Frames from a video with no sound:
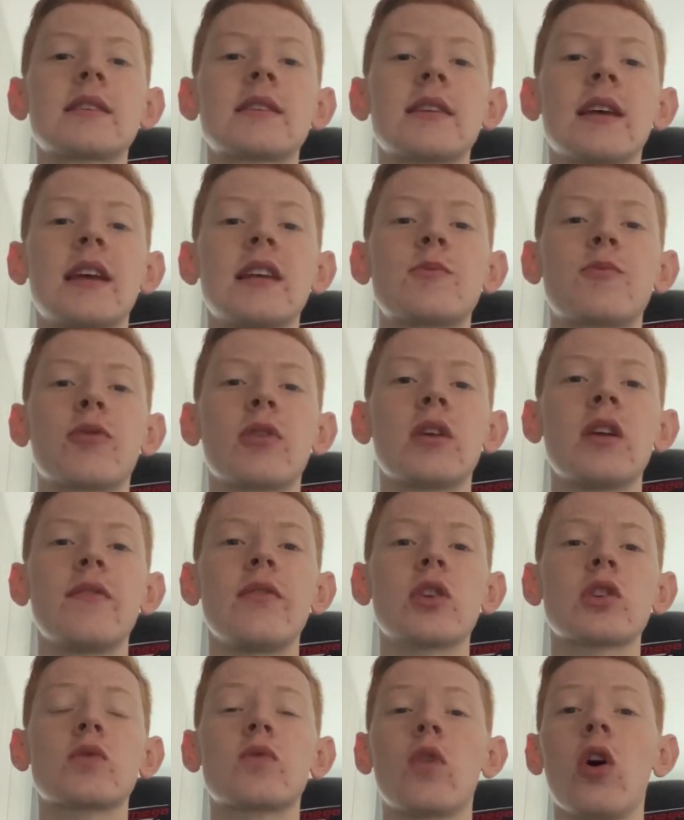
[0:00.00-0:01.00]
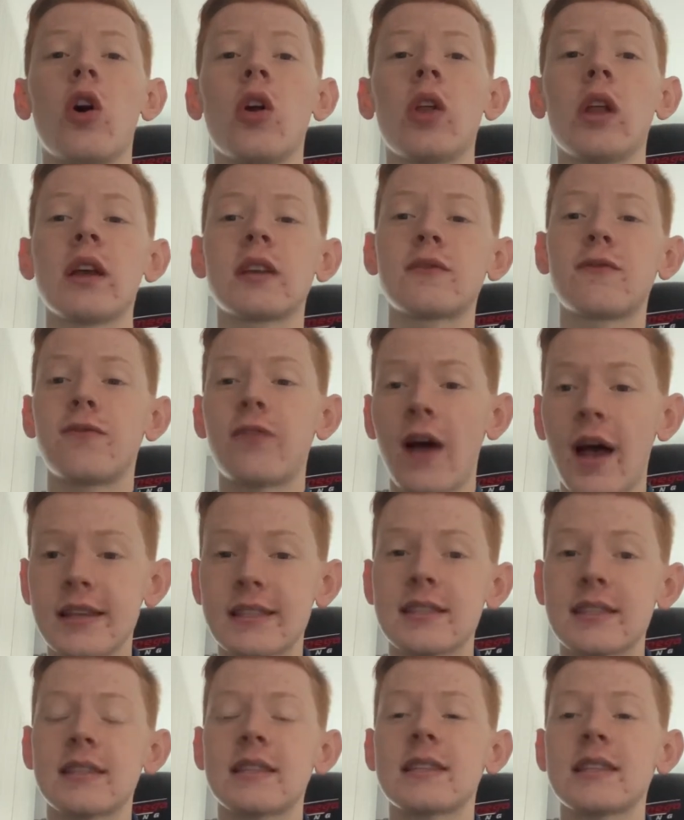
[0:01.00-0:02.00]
to his previous role as first